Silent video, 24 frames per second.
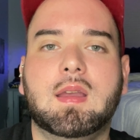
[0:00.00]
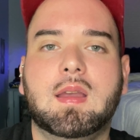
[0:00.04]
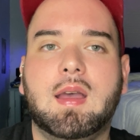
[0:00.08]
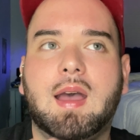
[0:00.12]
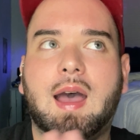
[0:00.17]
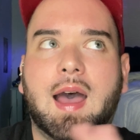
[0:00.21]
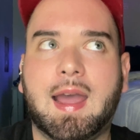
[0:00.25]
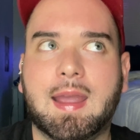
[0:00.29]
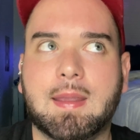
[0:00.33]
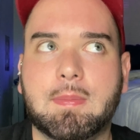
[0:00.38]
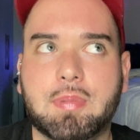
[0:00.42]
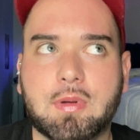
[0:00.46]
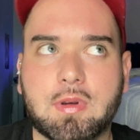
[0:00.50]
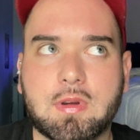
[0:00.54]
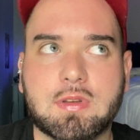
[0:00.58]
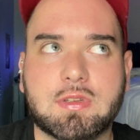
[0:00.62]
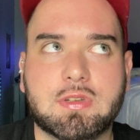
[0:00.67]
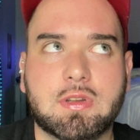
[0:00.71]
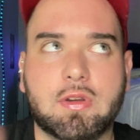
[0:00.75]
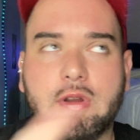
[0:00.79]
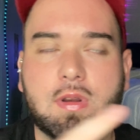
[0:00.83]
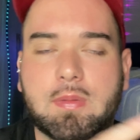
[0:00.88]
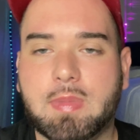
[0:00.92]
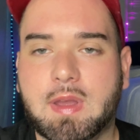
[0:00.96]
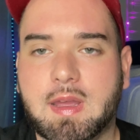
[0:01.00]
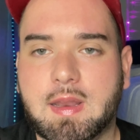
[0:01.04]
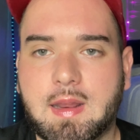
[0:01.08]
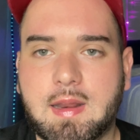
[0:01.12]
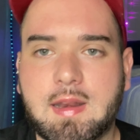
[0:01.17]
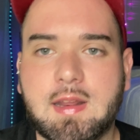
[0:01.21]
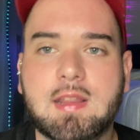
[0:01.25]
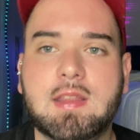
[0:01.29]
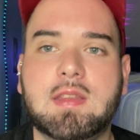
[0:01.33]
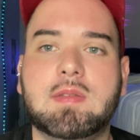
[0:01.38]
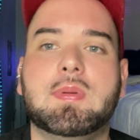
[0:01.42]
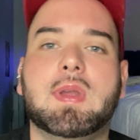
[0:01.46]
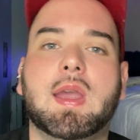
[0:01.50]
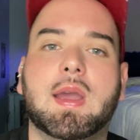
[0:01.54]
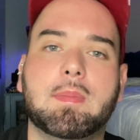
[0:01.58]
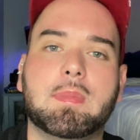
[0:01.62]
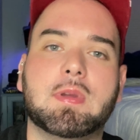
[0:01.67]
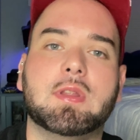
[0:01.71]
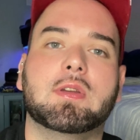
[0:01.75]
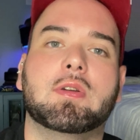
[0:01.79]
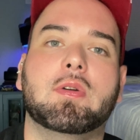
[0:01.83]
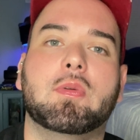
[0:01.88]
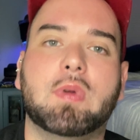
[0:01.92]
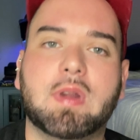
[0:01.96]
hyper to go to bed. I need to be hyper
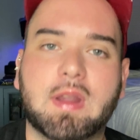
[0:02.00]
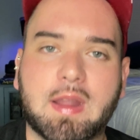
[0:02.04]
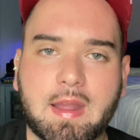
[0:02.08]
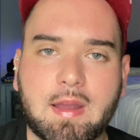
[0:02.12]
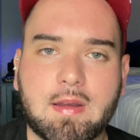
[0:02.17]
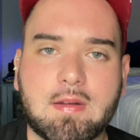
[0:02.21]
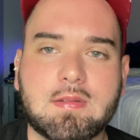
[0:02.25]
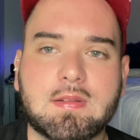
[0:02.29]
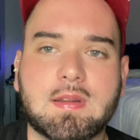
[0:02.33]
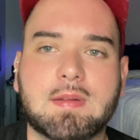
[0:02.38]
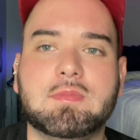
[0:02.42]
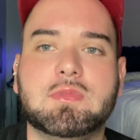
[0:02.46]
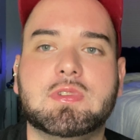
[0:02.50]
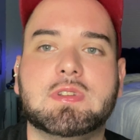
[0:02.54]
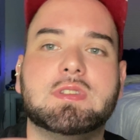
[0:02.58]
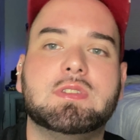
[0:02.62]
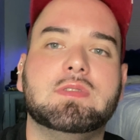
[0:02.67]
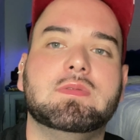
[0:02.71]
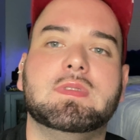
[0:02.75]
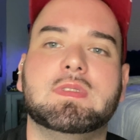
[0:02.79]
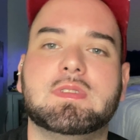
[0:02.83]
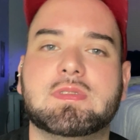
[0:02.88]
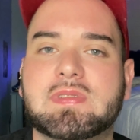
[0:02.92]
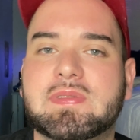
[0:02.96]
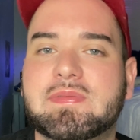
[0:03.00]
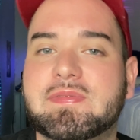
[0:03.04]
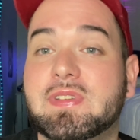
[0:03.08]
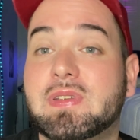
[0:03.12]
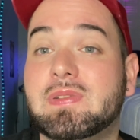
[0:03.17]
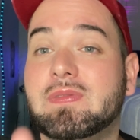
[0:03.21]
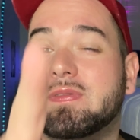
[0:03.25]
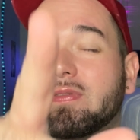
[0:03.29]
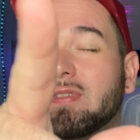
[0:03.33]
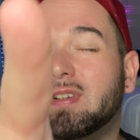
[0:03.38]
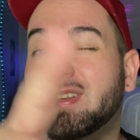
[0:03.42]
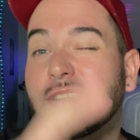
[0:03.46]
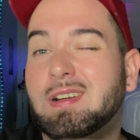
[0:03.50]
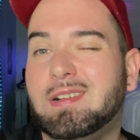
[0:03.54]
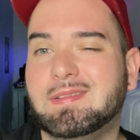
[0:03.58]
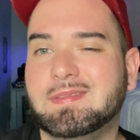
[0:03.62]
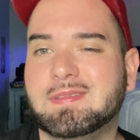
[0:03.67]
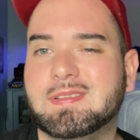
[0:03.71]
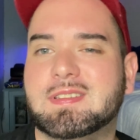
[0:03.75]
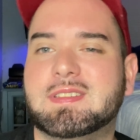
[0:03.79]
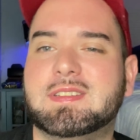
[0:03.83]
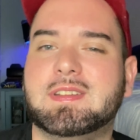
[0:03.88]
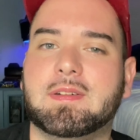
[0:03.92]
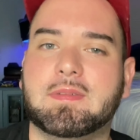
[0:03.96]
to go work out. I'm just doing this review for y'all.
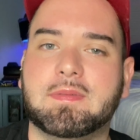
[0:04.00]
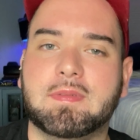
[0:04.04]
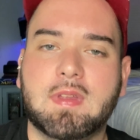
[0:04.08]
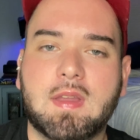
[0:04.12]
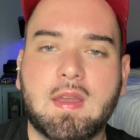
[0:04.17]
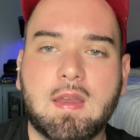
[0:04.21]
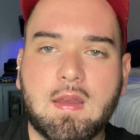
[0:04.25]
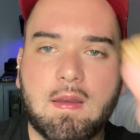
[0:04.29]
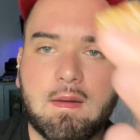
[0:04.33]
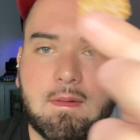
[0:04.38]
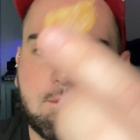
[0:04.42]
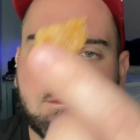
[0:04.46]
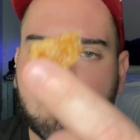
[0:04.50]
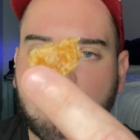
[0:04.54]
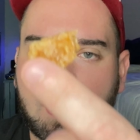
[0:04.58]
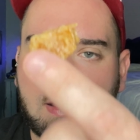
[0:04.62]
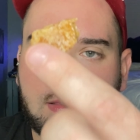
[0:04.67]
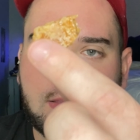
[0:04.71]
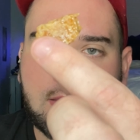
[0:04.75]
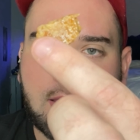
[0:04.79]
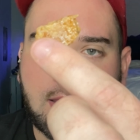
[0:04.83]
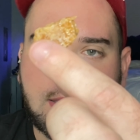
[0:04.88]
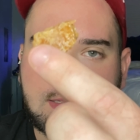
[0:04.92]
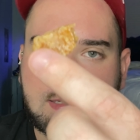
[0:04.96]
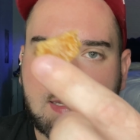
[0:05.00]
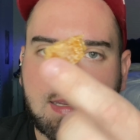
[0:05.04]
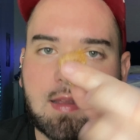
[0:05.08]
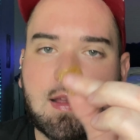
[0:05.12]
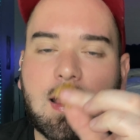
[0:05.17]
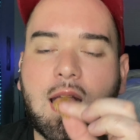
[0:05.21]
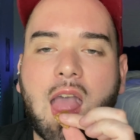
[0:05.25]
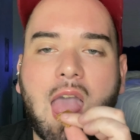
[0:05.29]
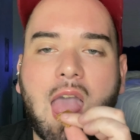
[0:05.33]
So, vanilla latte.